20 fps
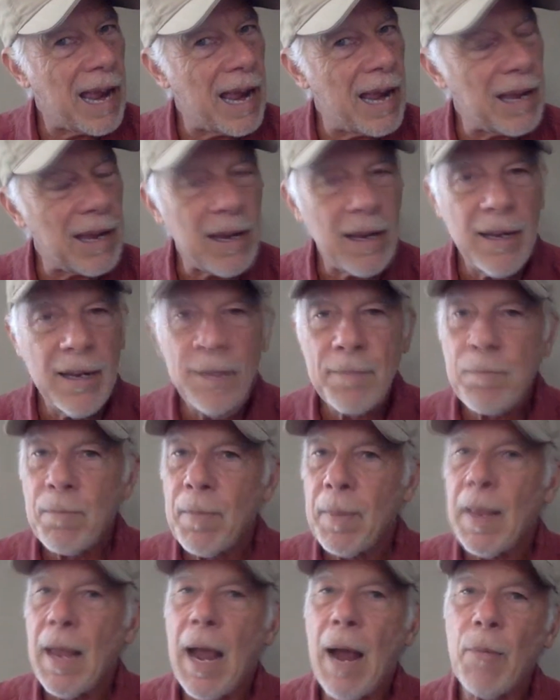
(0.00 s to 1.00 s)
Yank.
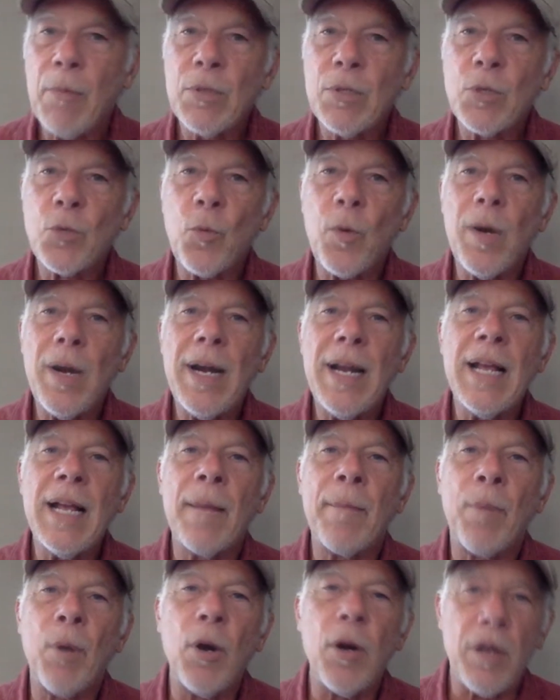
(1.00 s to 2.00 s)
I was
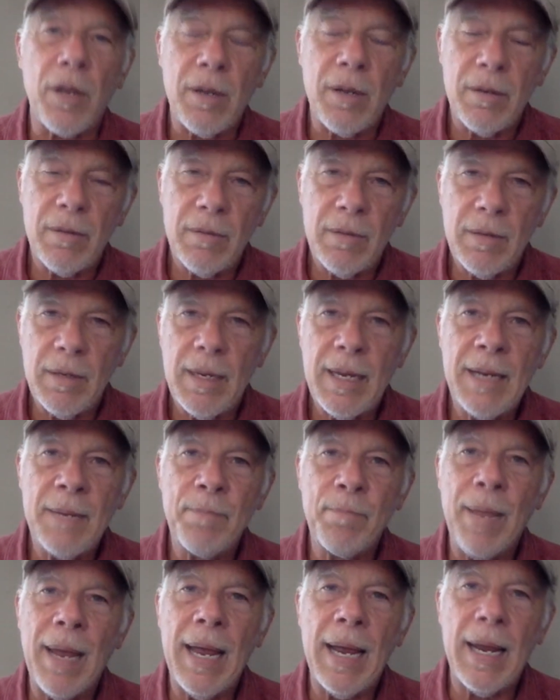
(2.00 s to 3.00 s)
reading a book
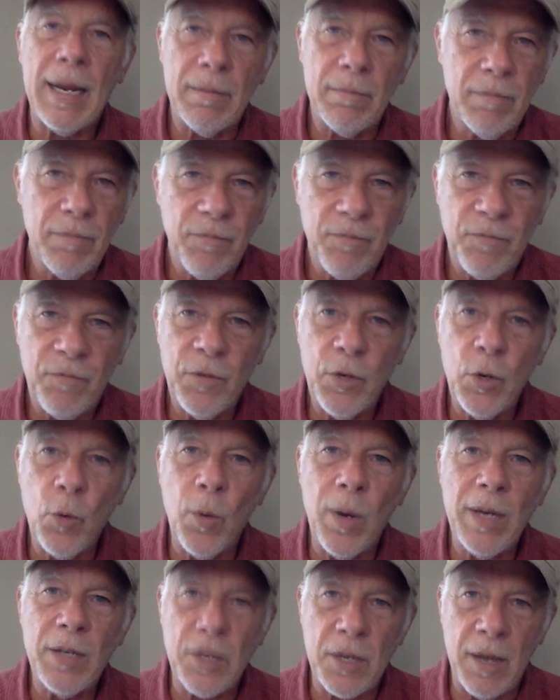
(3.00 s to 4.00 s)
in bed a
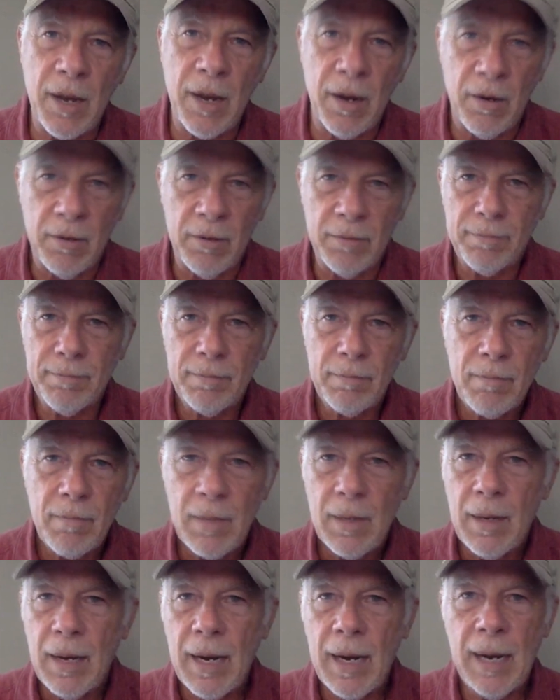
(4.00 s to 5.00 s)
few weeks ago,
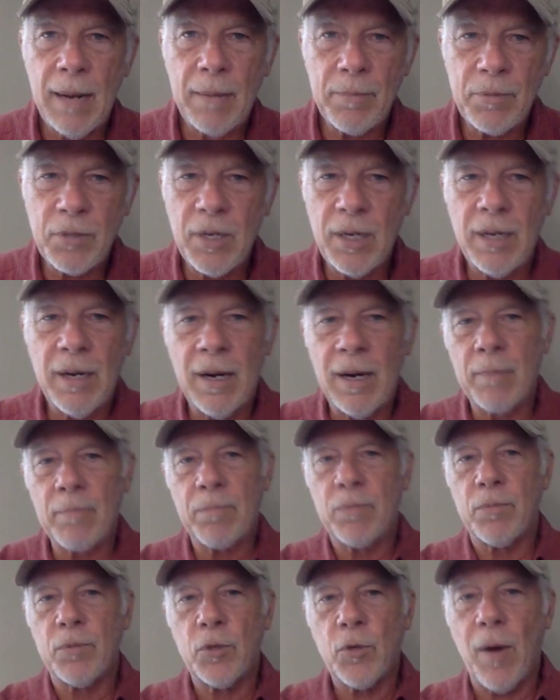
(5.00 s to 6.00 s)
and I'm
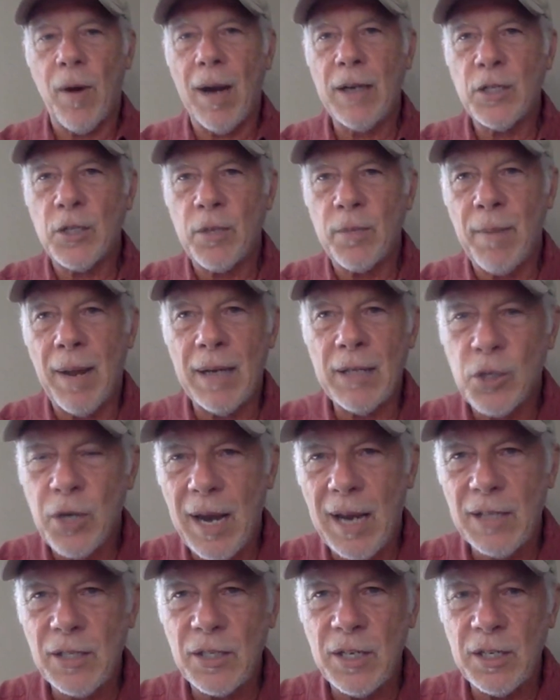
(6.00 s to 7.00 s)
sitting there and I'm
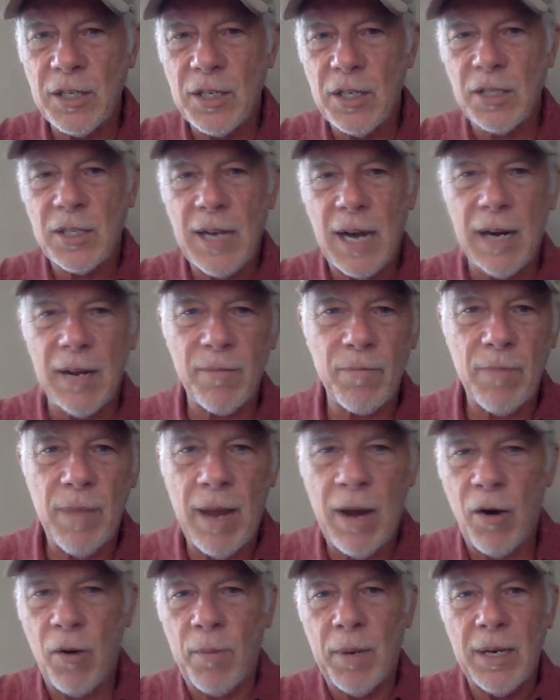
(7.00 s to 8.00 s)
scratching my chest and just
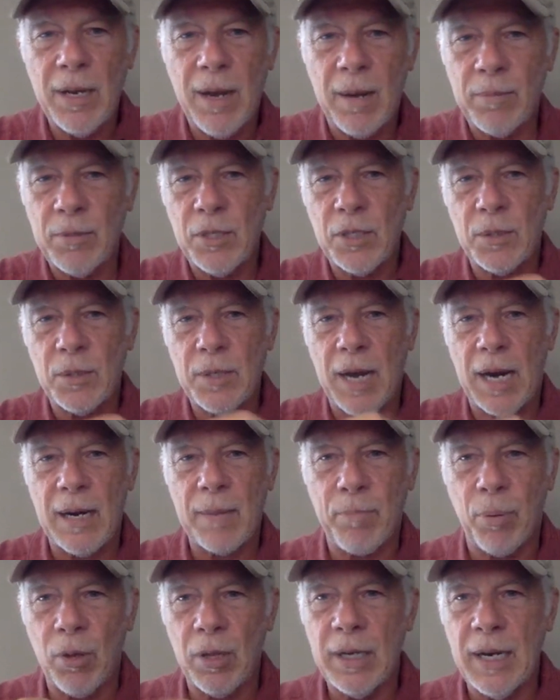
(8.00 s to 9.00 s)
kind of I'm
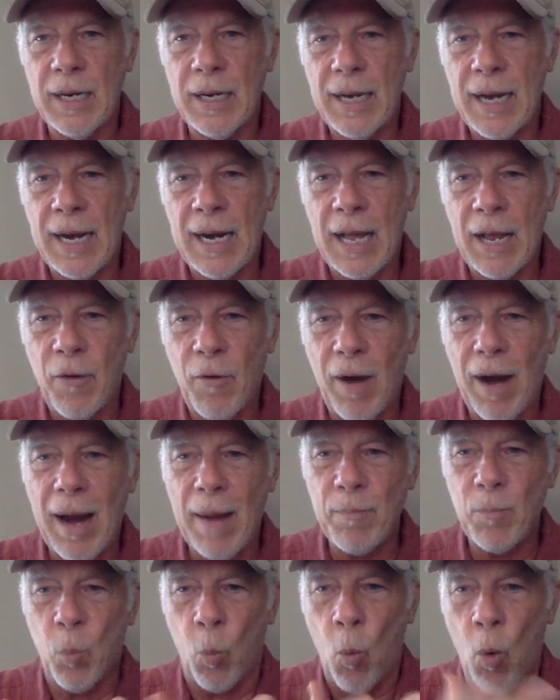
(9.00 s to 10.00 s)
just kind of pulling it.
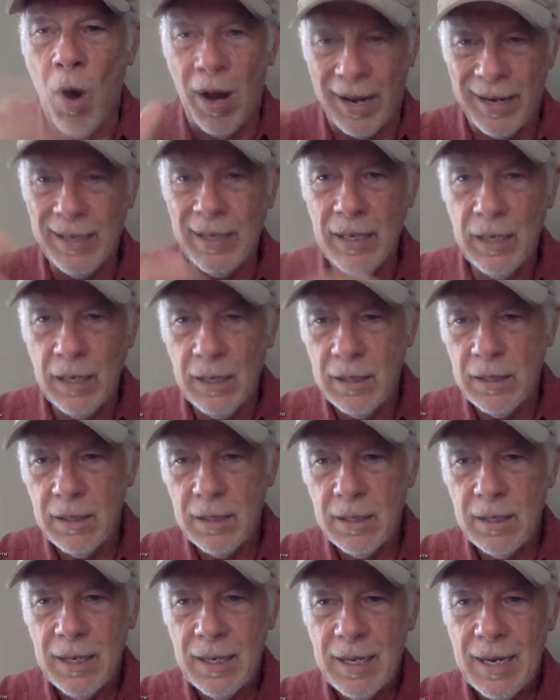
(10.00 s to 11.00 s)
And I grabbed
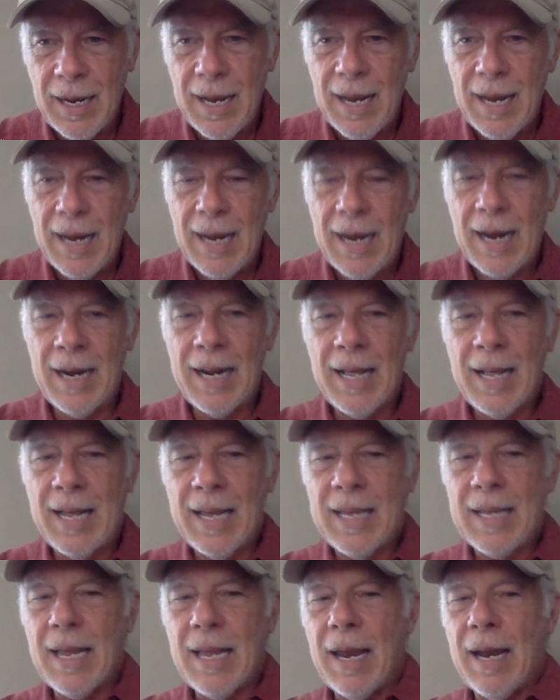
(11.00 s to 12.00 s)
one,
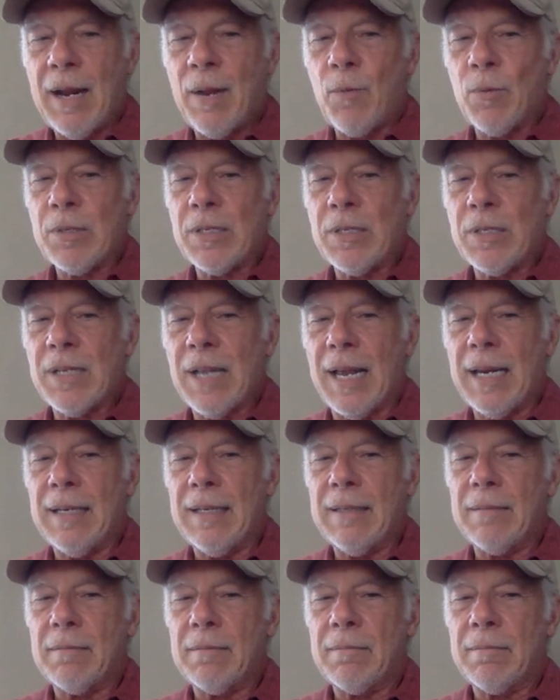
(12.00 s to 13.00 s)
and it
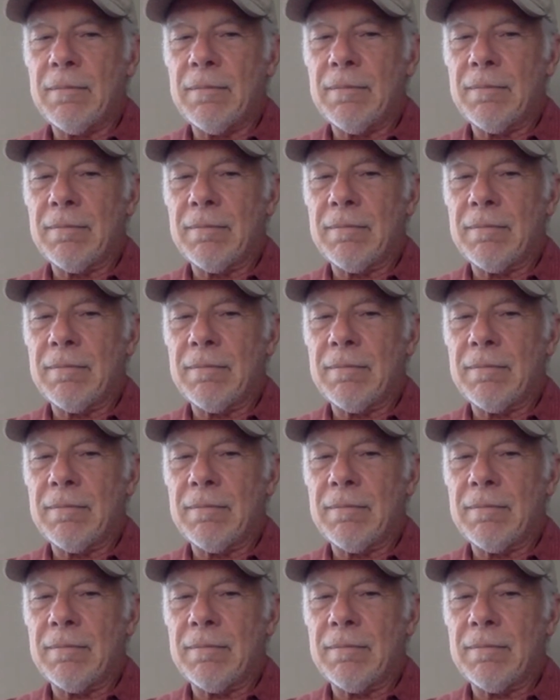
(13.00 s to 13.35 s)
was like,